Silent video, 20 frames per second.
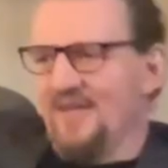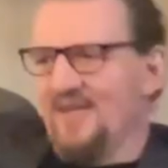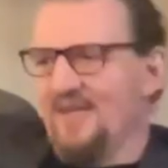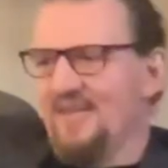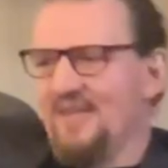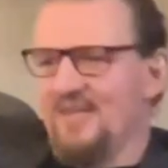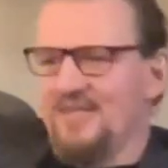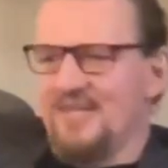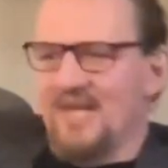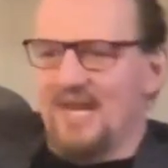
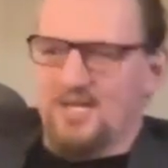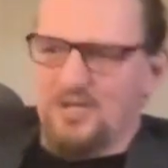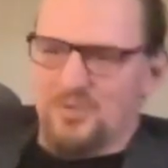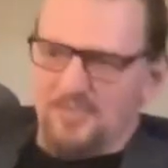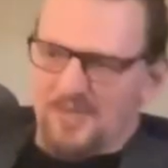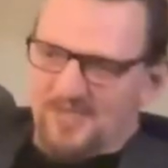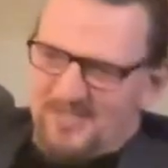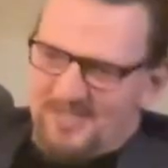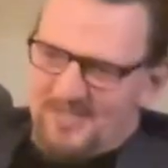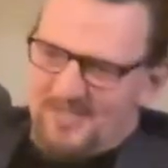The
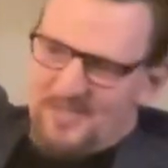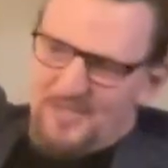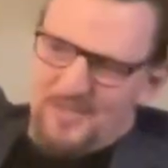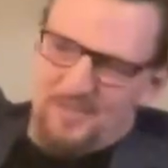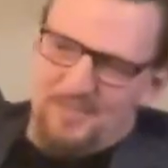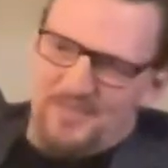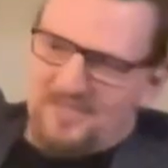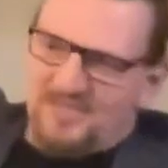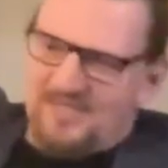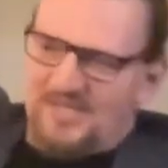attachment
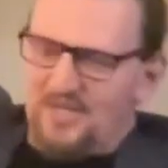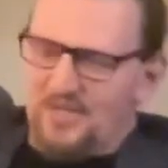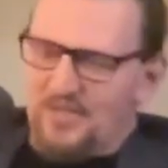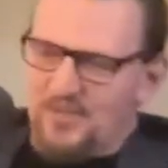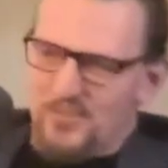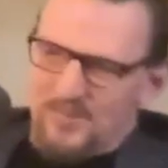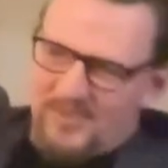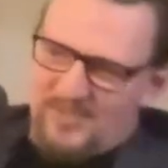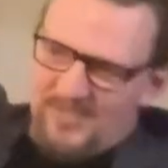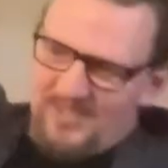system, the
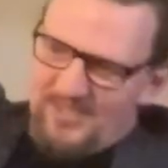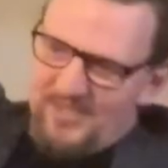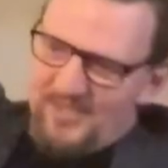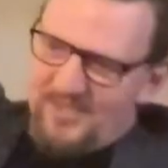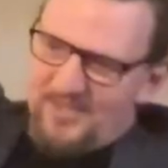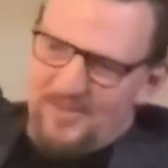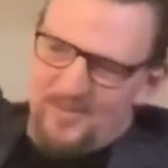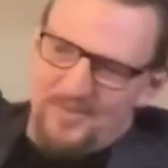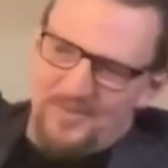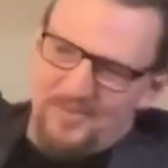sexual
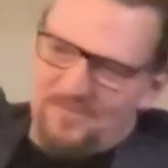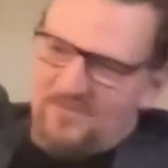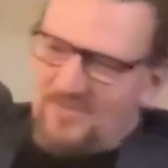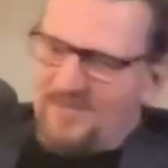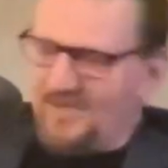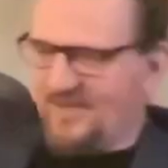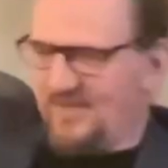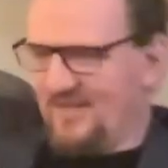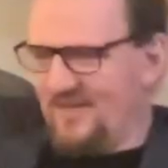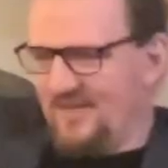system,
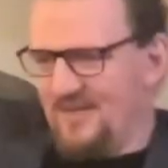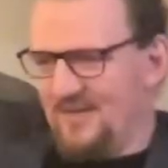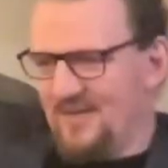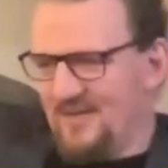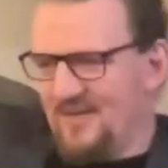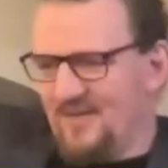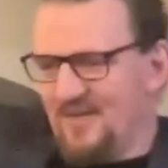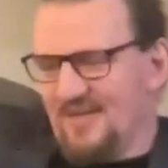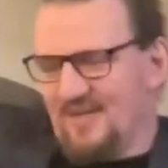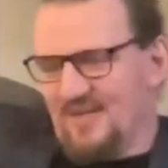the
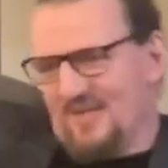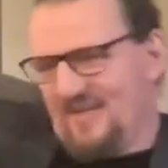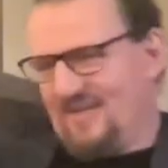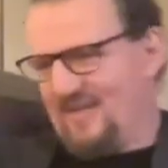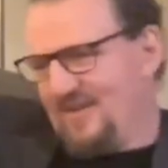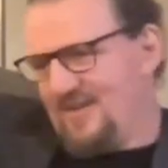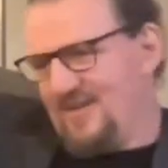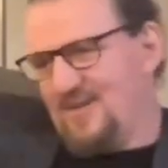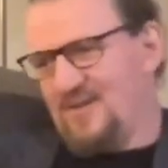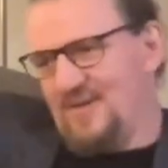
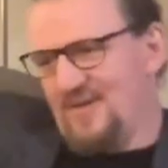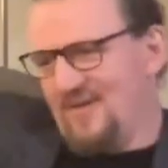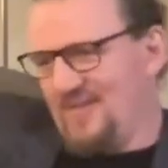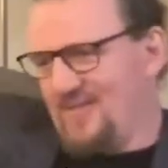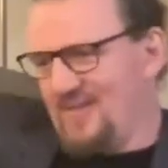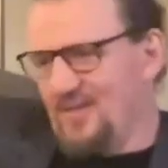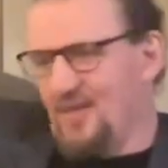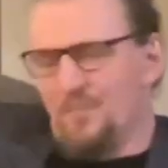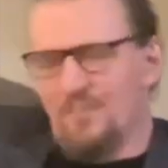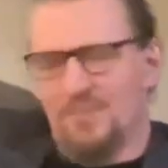
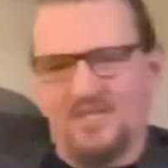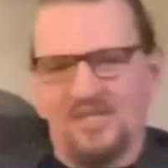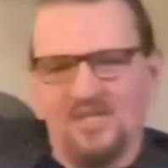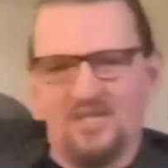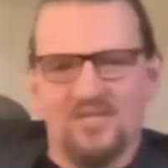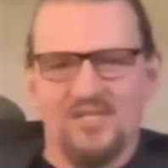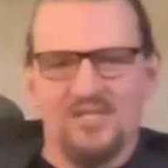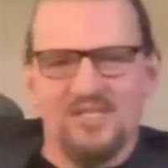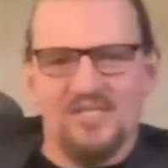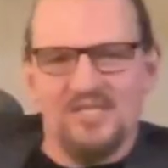
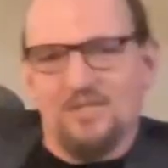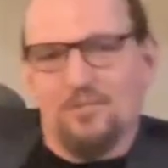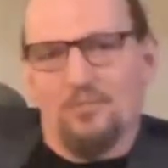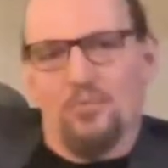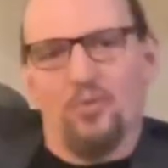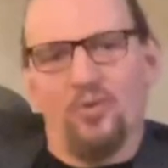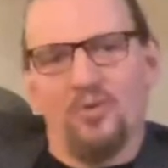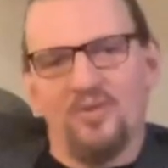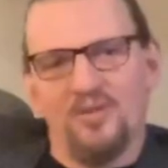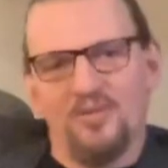competition system,
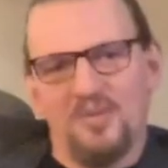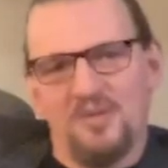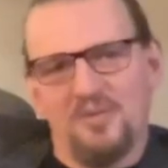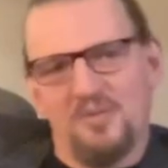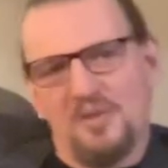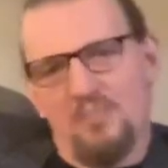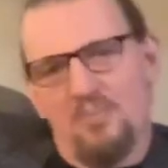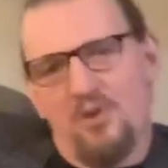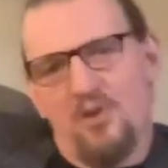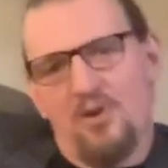all of them can
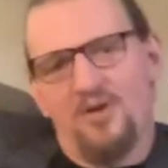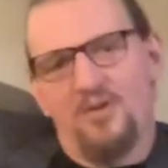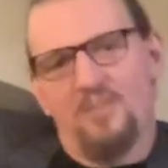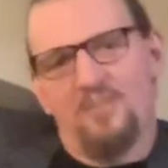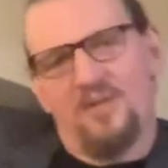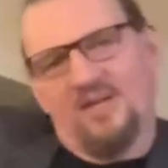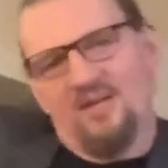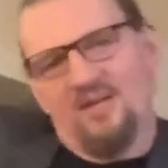be broken. But